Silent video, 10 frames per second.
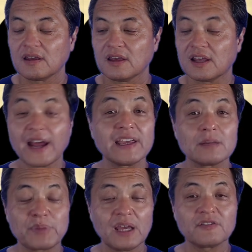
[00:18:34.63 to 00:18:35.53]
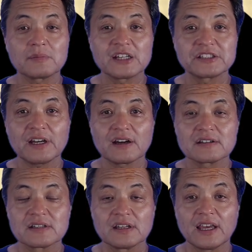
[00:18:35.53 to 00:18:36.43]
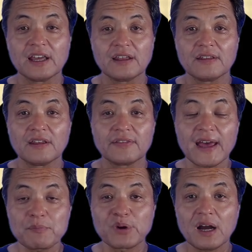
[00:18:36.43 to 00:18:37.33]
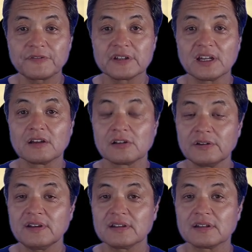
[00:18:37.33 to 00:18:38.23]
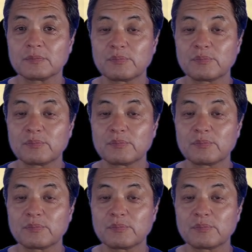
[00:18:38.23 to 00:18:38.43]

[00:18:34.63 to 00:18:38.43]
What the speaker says: and I get paid for my shares, that profit, including the